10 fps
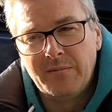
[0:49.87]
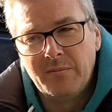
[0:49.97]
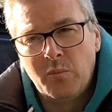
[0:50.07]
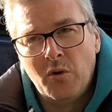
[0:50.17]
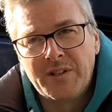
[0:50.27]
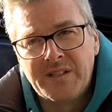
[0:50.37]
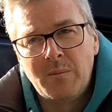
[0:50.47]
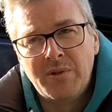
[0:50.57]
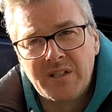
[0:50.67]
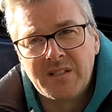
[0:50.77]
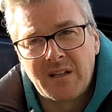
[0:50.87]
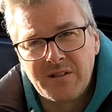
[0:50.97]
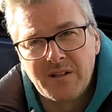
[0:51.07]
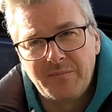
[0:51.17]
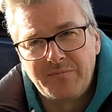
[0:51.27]
water temperature
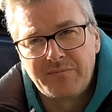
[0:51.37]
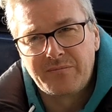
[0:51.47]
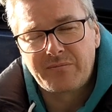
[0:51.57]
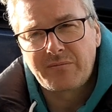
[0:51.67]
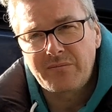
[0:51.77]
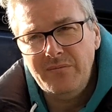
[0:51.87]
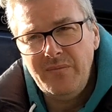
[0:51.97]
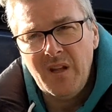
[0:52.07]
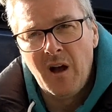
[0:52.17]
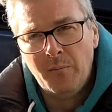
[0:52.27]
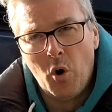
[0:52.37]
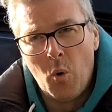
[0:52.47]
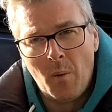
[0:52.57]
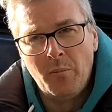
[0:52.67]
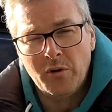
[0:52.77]
sensor. I
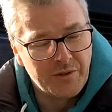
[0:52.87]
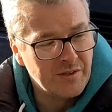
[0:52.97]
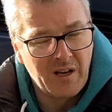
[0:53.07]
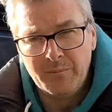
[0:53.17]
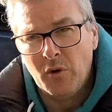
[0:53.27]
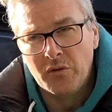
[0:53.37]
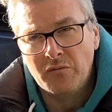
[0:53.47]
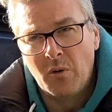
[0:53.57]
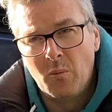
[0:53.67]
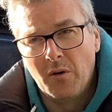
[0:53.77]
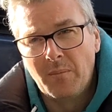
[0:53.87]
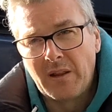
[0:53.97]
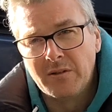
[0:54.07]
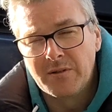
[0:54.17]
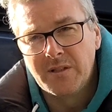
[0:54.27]
bought one, but it turns out I bought the wrong one by
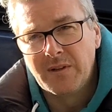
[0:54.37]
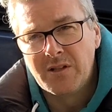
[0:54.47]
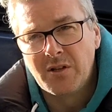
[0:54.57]
the looks of it.